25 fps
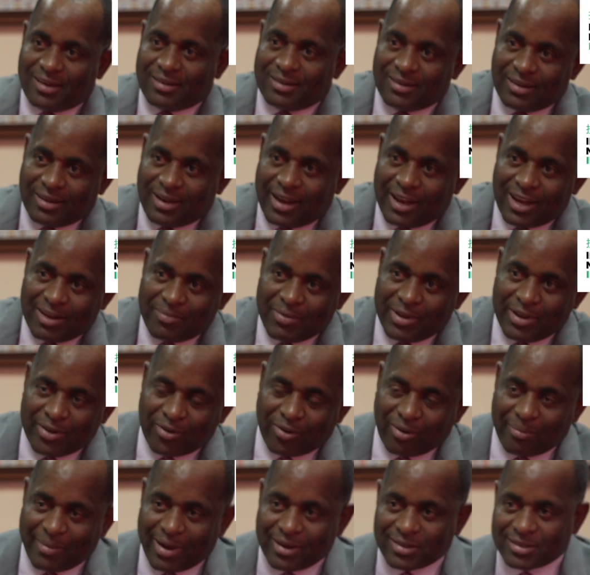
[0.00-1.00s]
and let it be
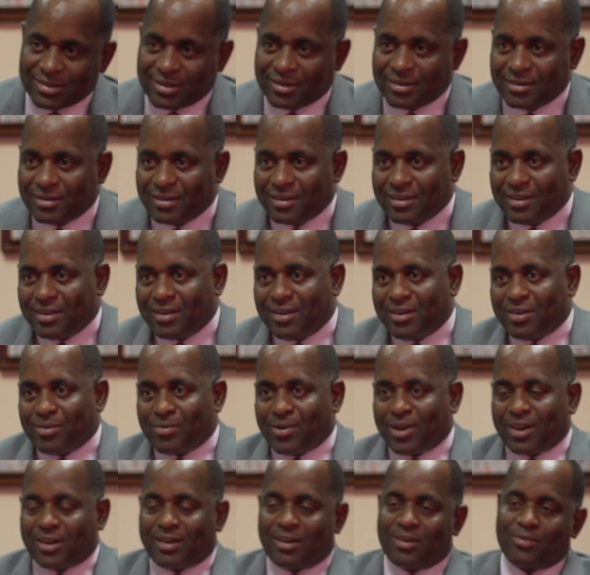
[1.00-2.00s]
incremental,
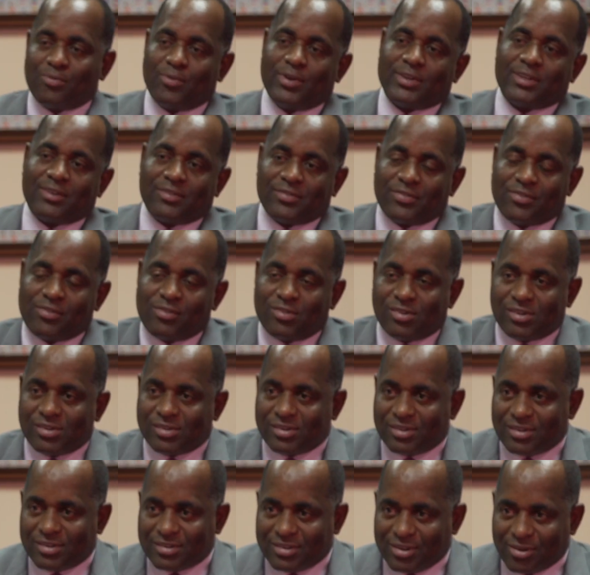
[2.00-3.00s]
rather than waiting
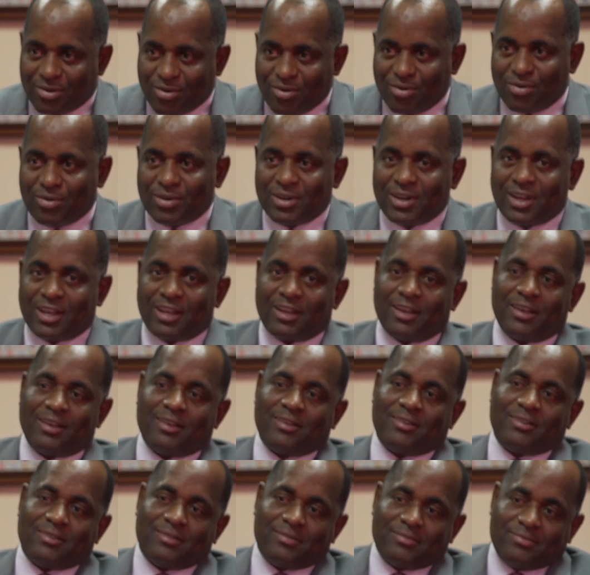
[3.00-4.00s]
for the whole
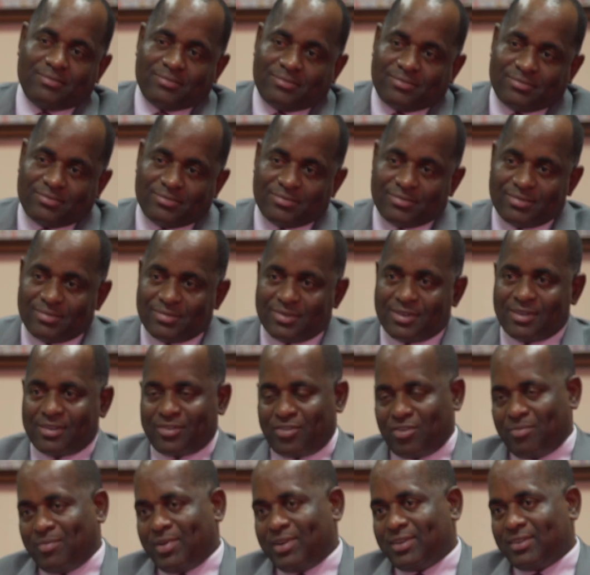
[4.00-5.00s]
um,
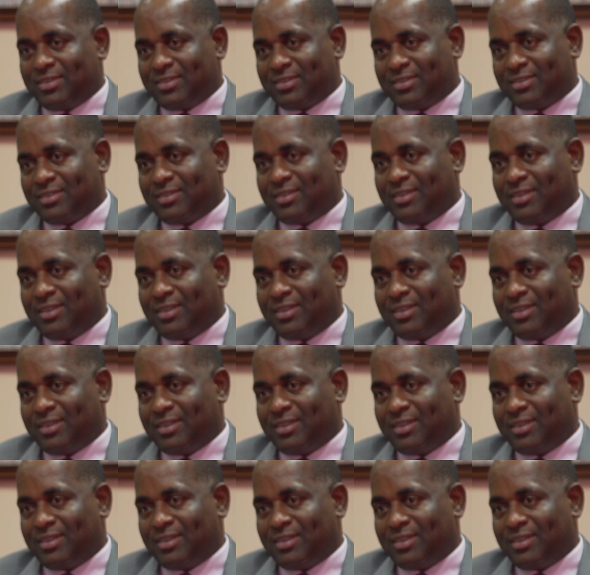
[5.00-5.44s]
agreement.